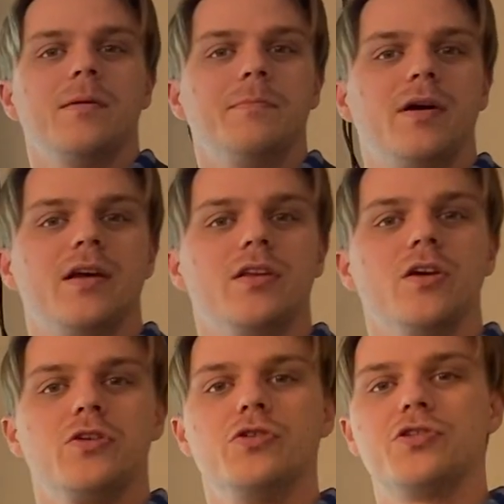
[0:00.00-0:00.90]
but
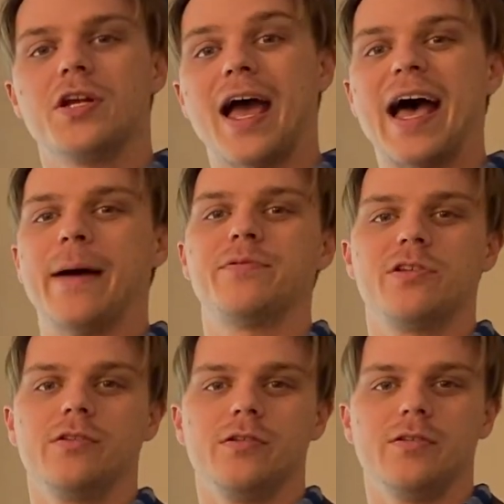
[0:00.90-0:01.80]
you should
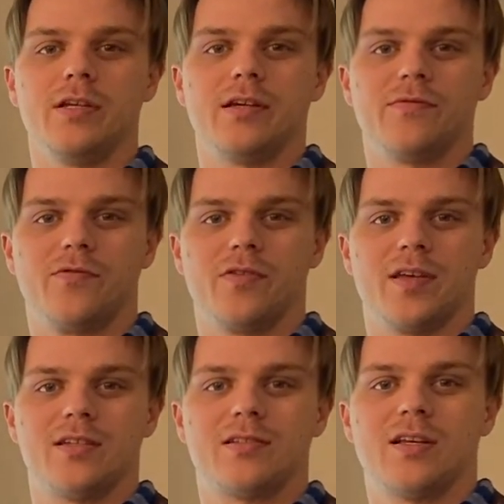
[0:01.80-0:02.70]
absolutely, for
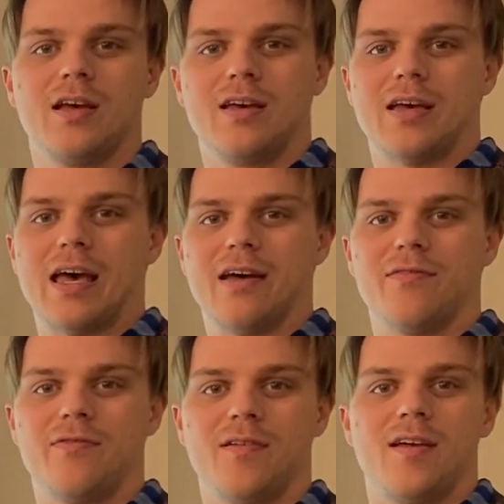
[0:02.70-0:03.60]
this, have
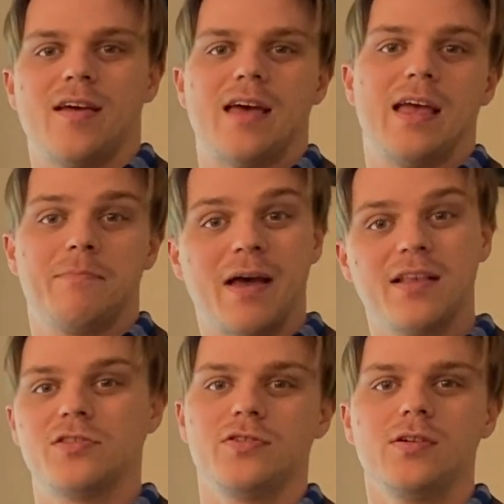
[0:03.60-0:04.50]
a
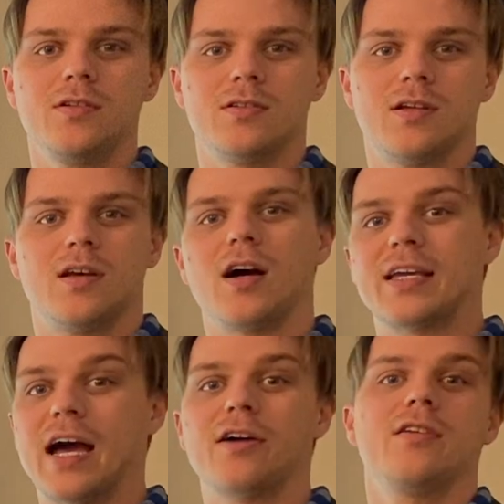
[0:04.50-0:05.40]
pencil, a
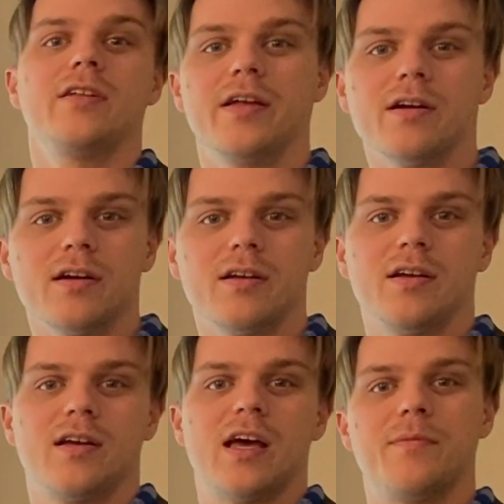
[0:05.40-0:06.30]
calculator,
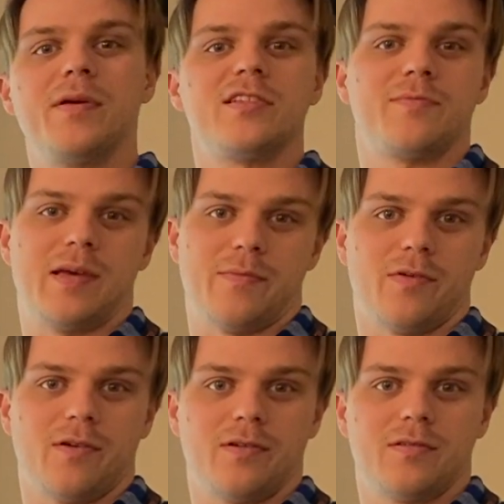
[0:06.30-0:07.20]
and a piece of paper.
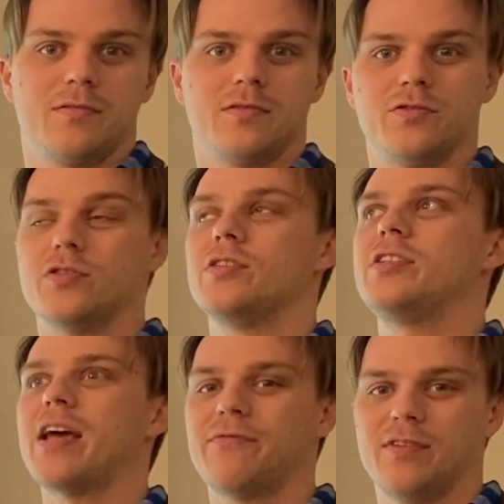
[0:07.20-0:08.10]
You should
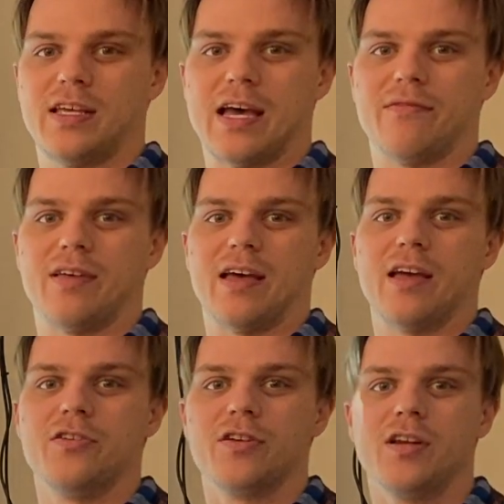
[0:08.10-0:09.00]
definitely have that.
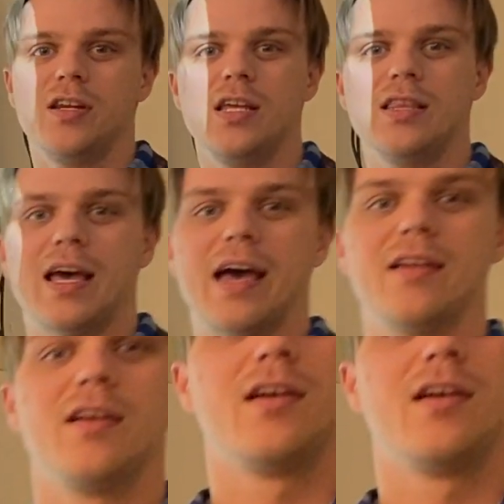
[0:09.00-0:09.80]
And you're going to need that